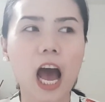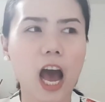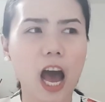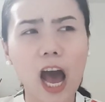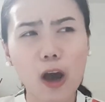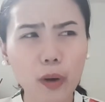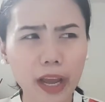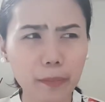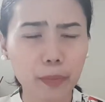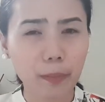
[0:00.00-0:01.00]
how
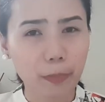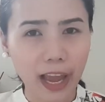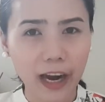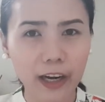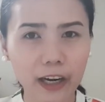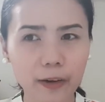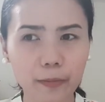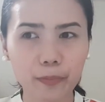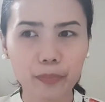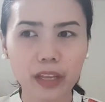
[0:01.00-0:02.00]
I
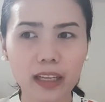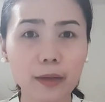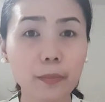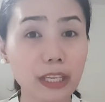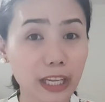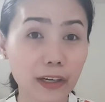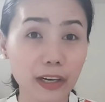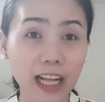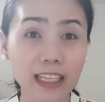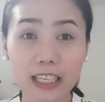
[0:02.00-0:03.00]
prepare the
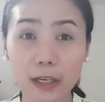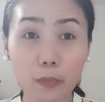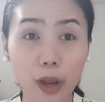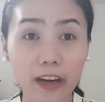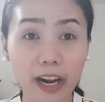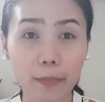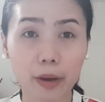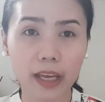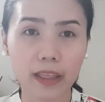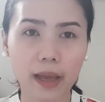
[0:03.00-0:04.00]
materials and where I
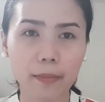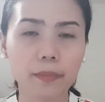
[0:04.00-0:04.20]
buy them.